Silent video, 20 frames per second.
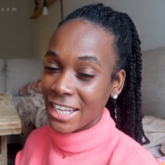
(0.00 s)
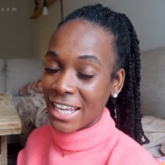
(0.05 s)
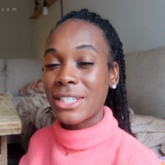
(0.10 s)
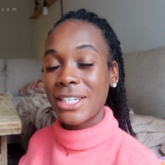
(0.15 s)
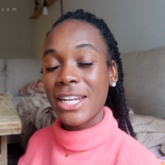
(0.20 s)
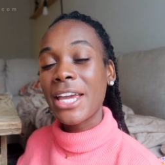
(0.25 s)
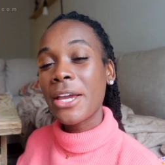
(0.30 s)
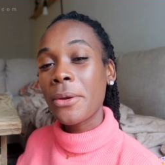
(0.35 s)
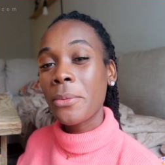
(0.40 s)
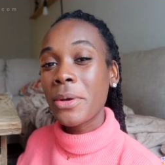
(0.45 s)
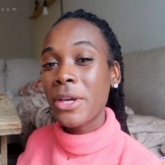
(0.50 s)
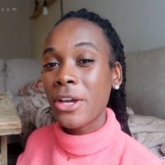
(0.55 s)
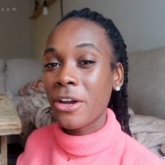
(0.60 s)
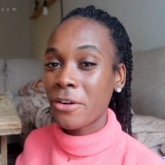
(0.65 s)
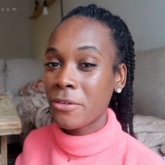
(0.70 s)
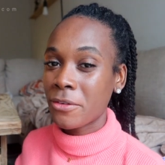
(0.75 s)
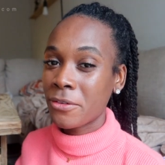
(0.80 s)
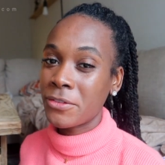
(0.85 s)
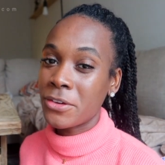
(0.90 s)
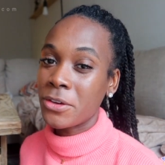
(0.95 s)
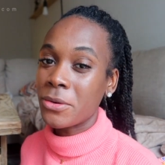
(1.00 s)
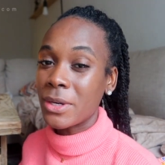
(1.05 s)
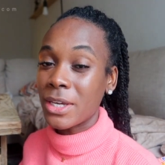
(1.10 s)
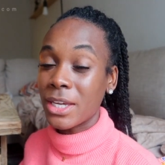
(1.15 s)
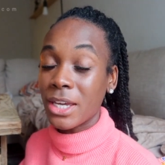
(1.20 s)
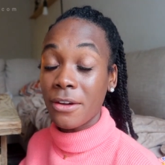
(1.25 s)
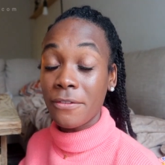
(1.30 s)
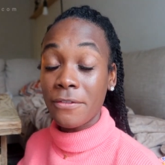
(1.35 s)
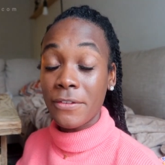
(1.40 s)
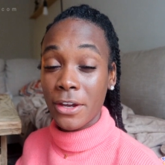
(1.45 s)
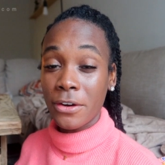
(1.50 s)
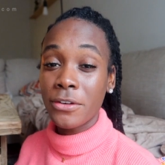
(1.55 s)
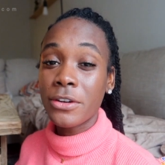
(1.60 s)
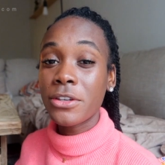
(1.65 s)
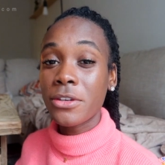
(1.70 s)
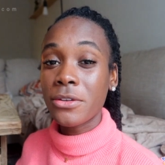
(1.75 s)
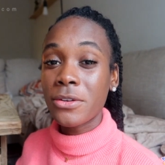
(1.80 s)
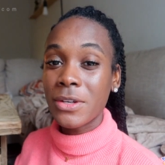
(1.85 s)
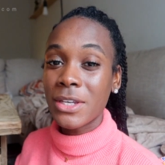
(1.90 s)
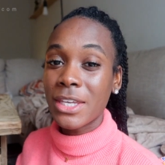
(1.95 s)
Today we are reviewing a
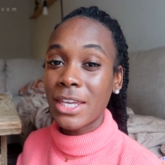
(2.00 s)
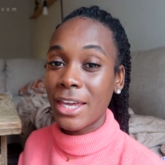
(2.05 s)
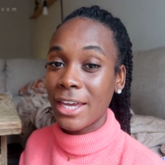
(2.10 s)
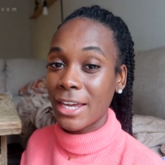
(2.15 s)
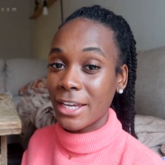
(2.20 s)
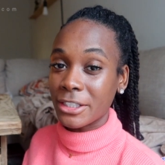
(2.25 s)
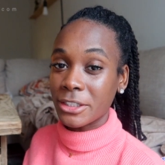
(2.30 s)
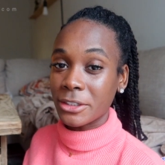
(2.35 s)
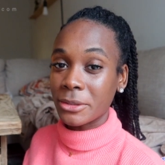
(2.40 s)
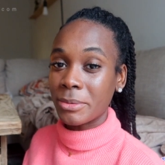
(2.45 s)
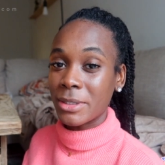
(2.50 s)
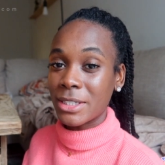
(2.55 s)
very unique candle